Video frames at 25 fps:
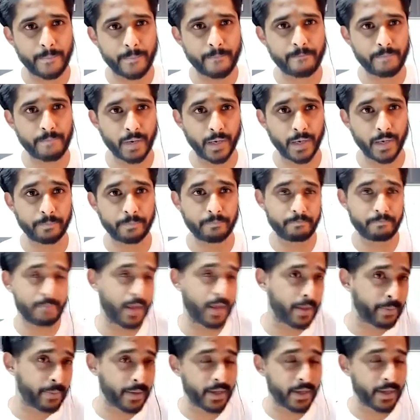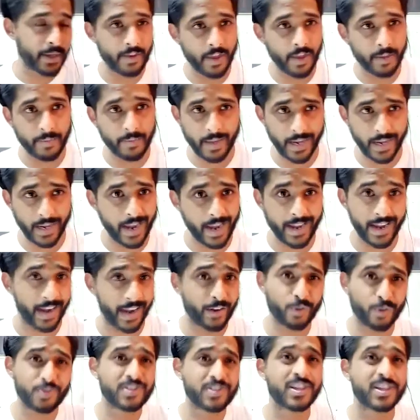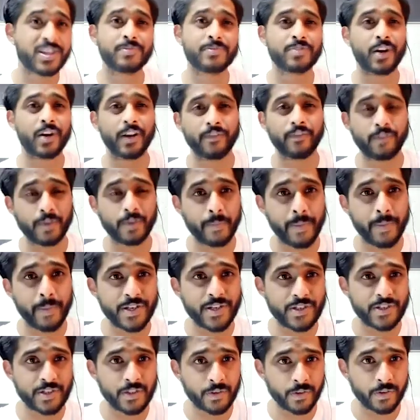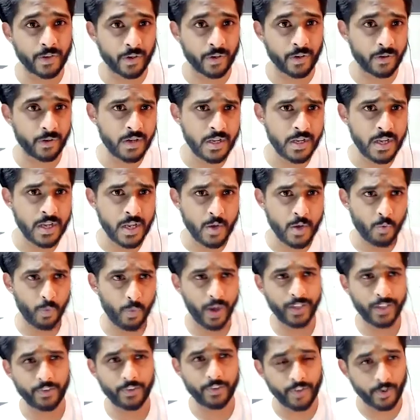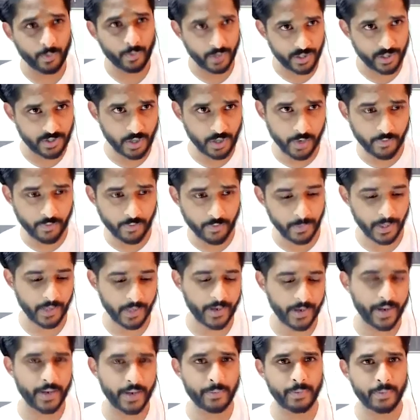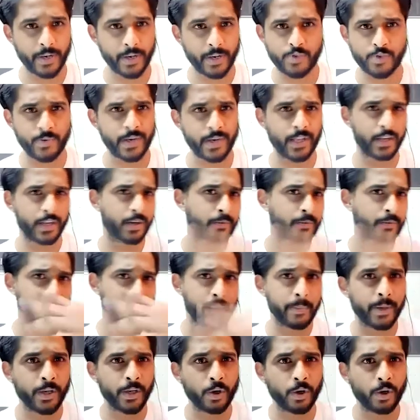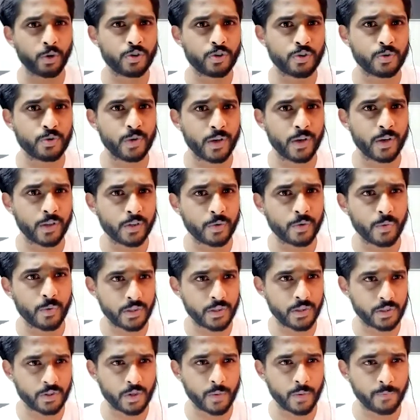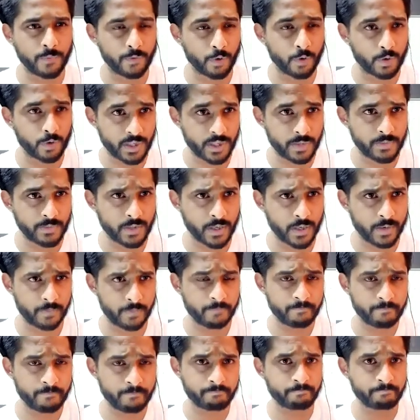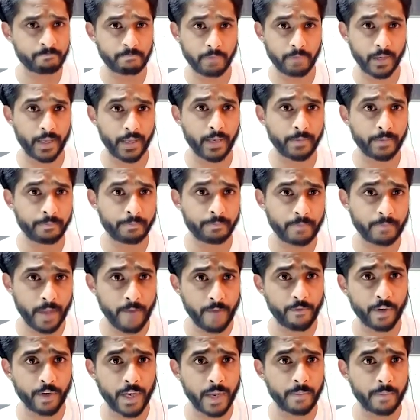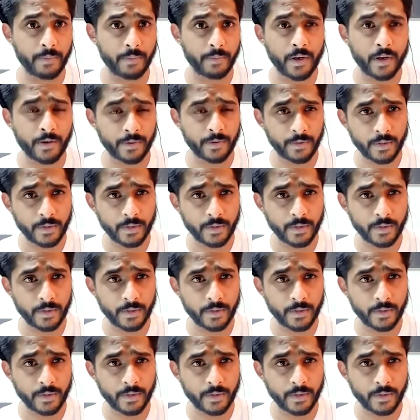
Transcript: But maybe like I don't see him starting from the bench either. Why the fuck would he start from a United bench when he can maybe go to another one of the top 4 teams and play every game there?